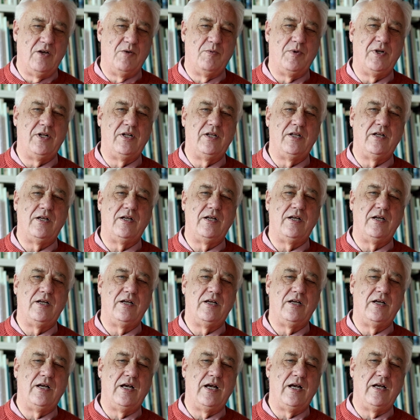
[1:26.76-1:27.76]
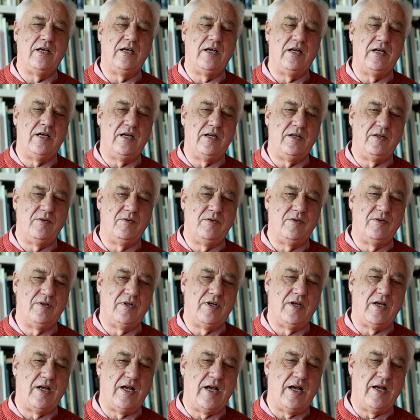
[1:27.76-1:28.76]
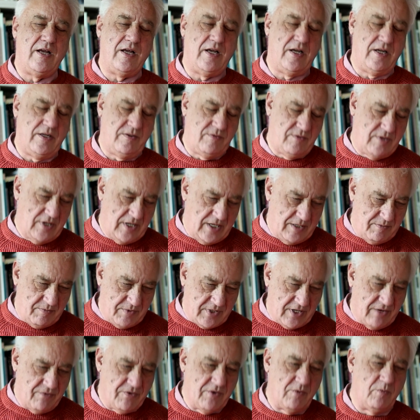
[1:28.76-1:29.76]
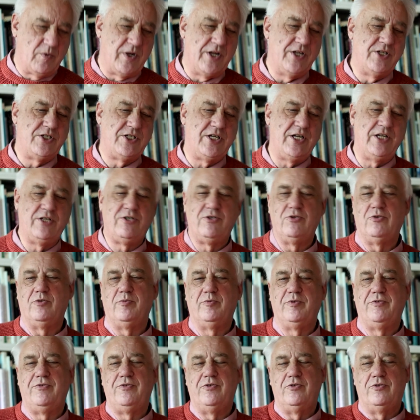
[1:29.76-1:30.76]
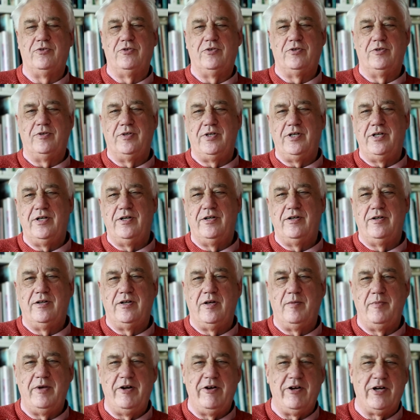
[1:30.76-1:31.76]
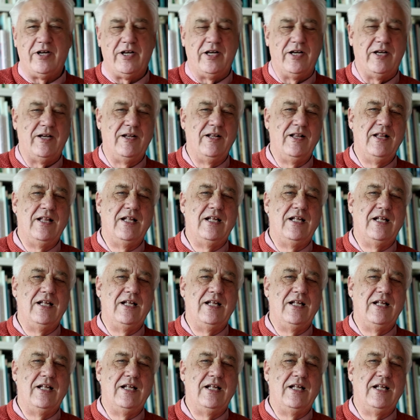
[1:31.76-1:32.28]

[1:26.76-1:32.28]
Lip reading: Well, I'd given one TED Talk before in America